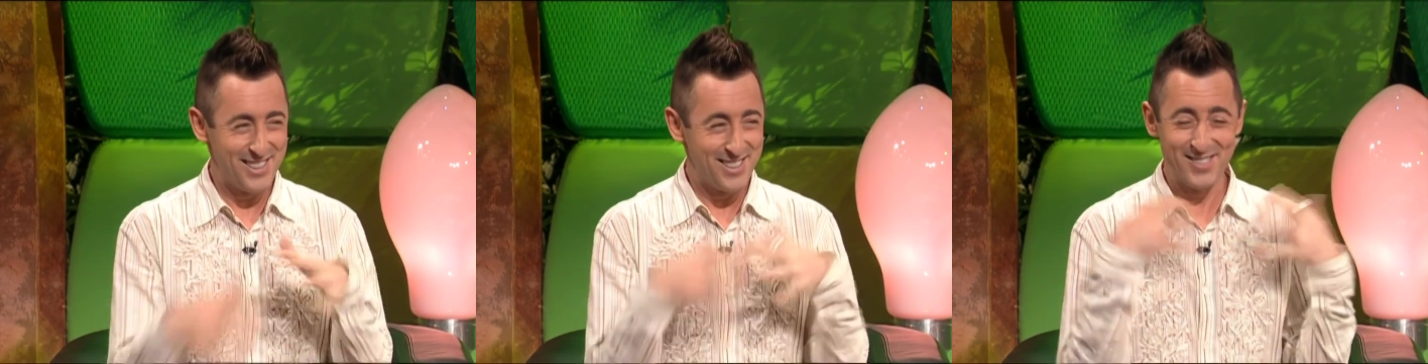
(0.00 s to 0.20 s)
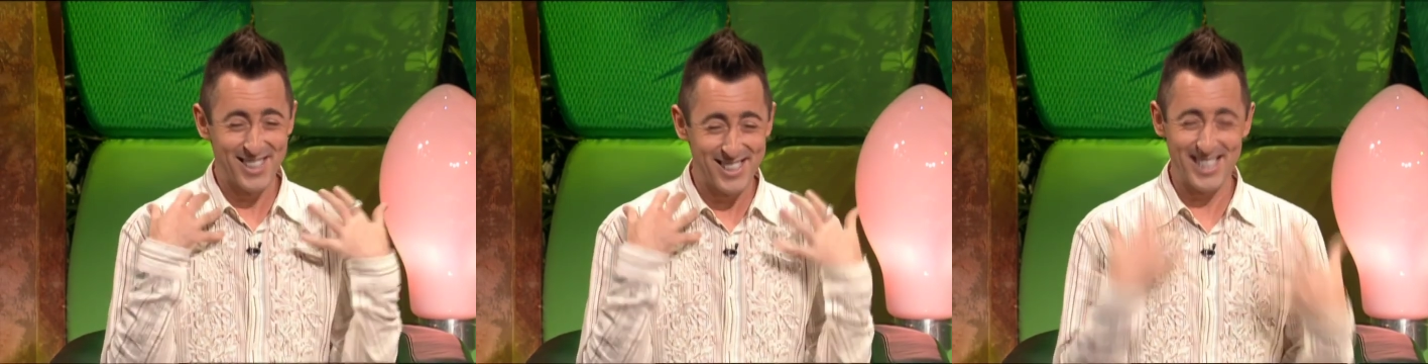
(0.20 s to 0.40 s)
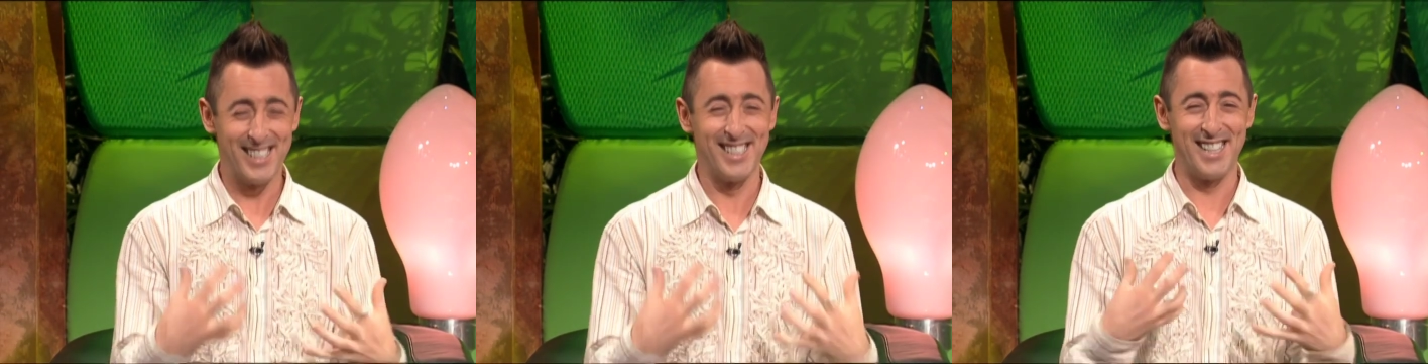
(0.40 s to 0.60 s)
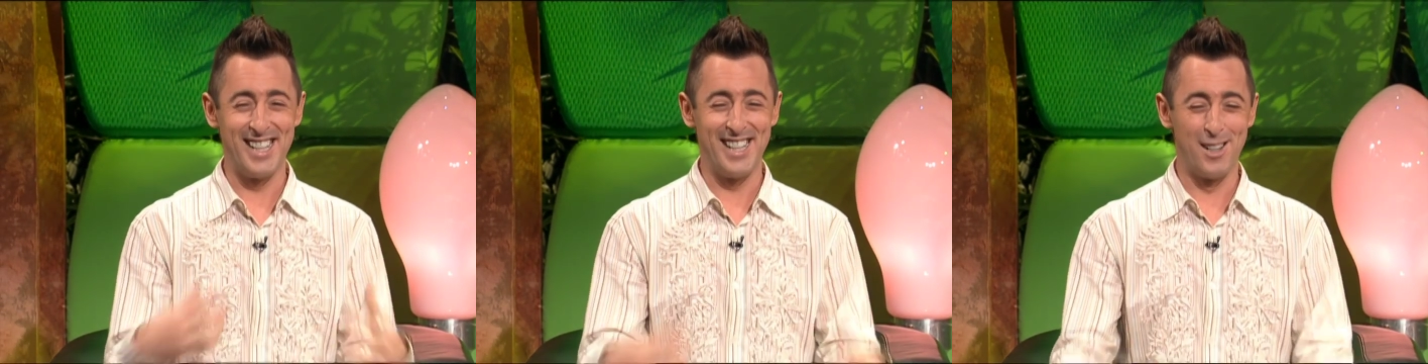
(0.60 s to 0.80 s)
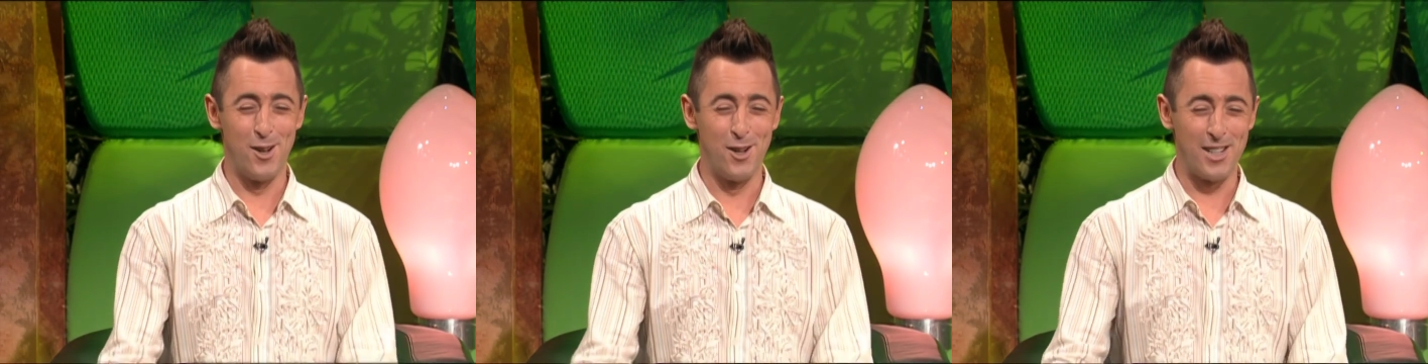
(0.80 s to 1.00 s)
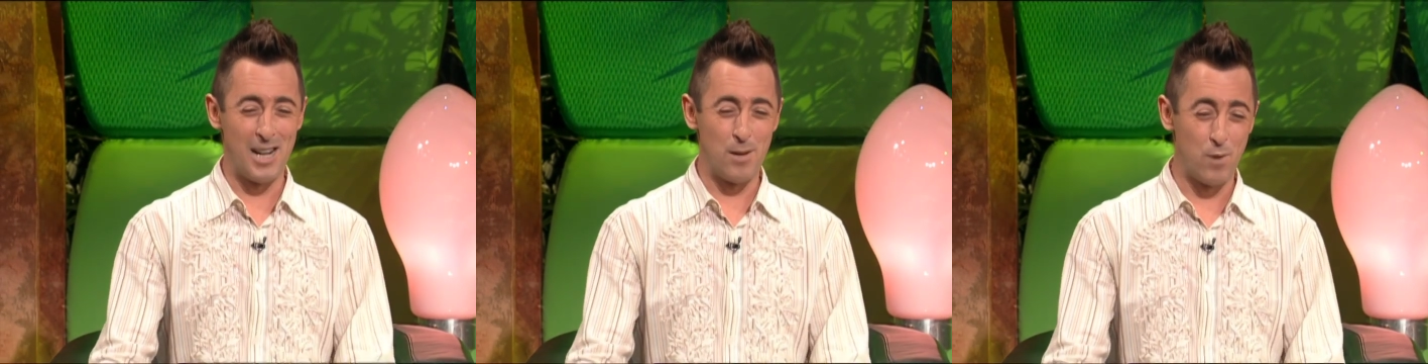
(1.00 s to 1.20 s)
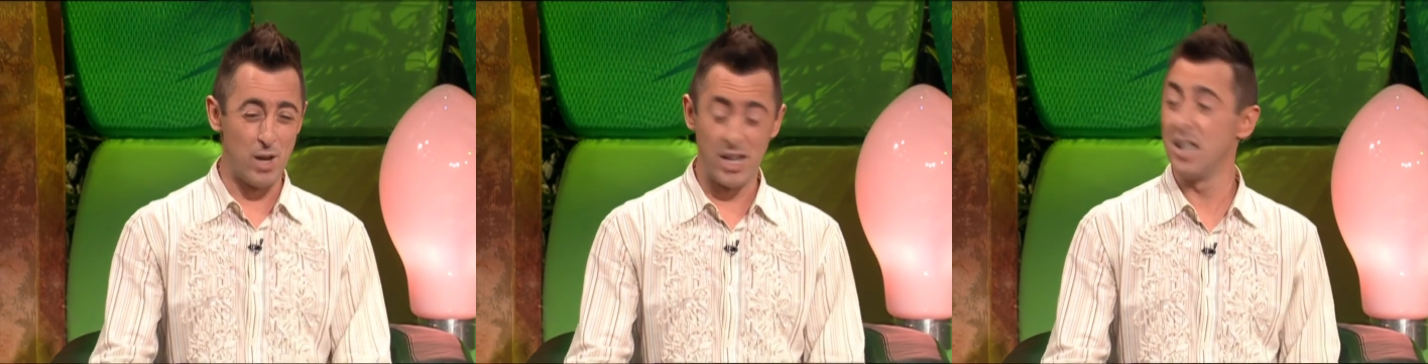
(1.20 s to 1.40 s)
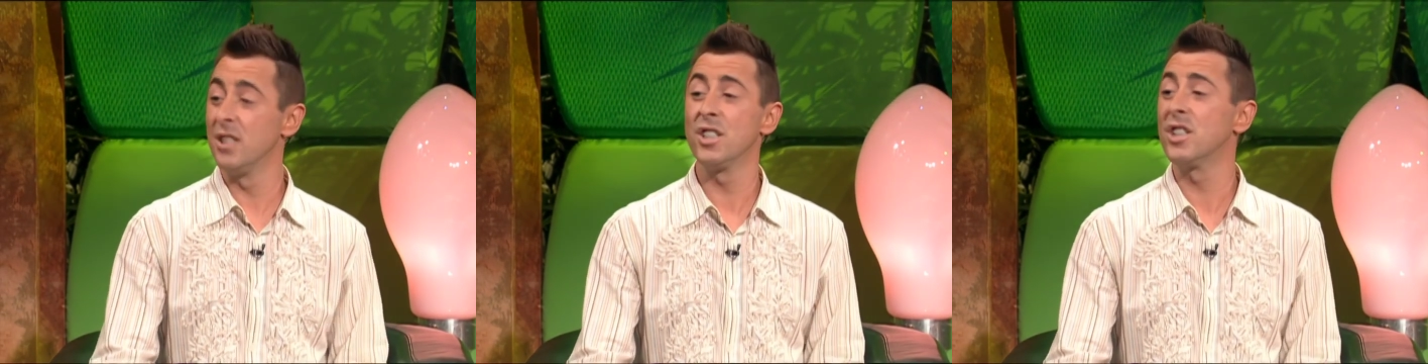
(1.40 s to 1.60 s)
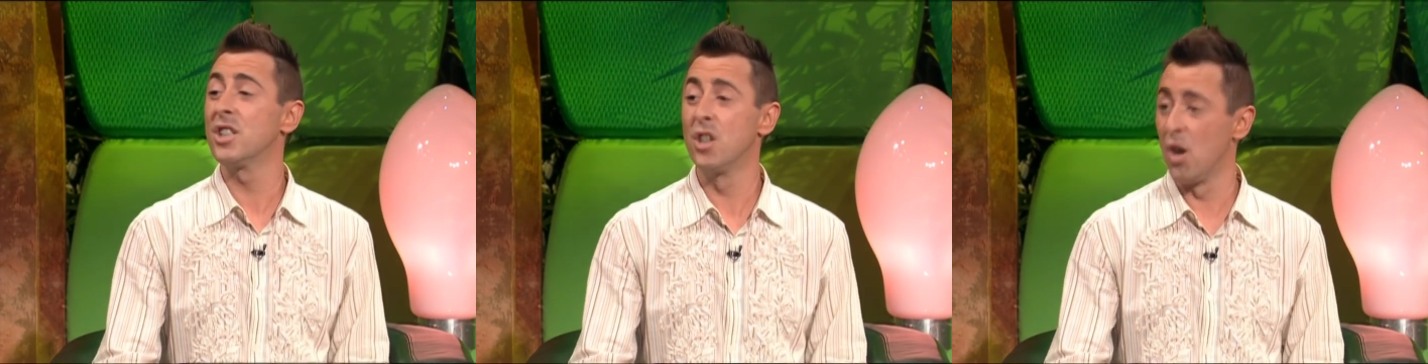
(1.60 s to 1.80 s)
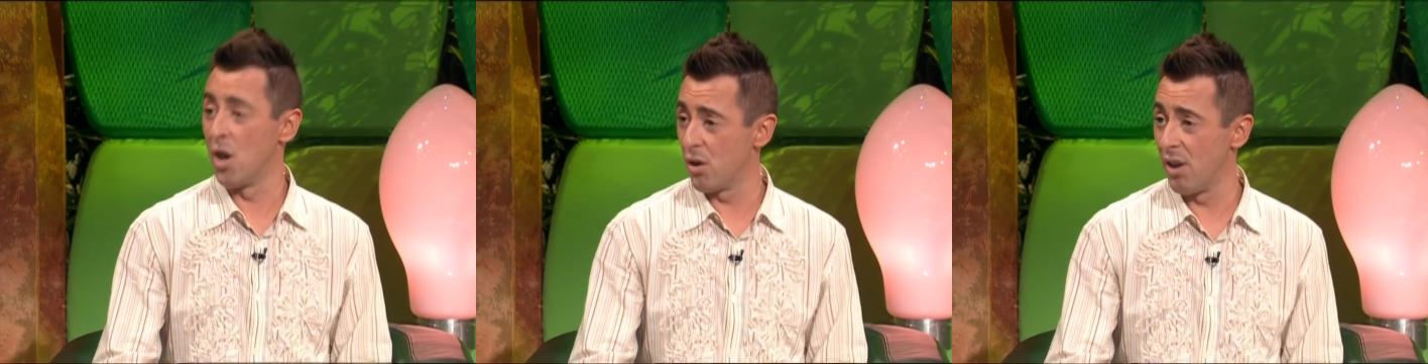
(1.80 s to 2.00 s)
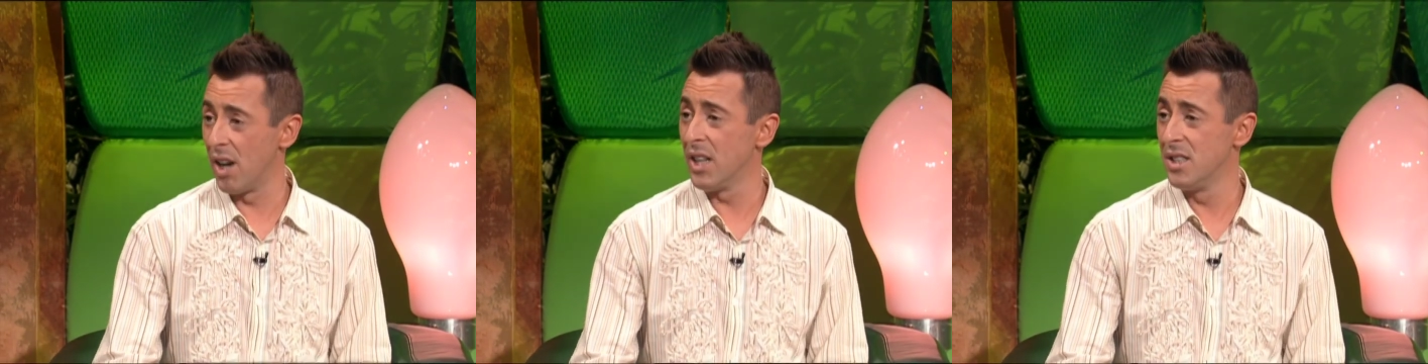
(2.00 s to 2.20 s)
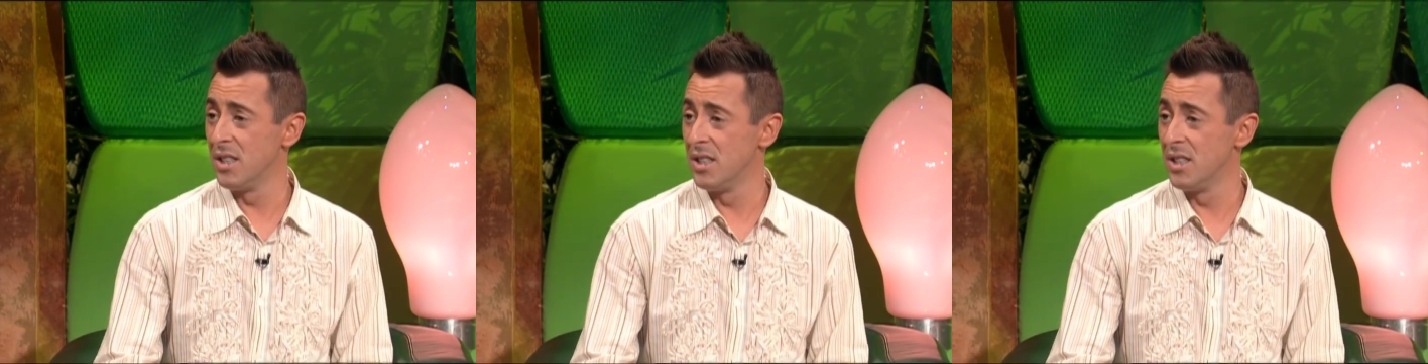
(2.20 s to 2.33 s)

resist it any longer, I'm wearing just a cock ring.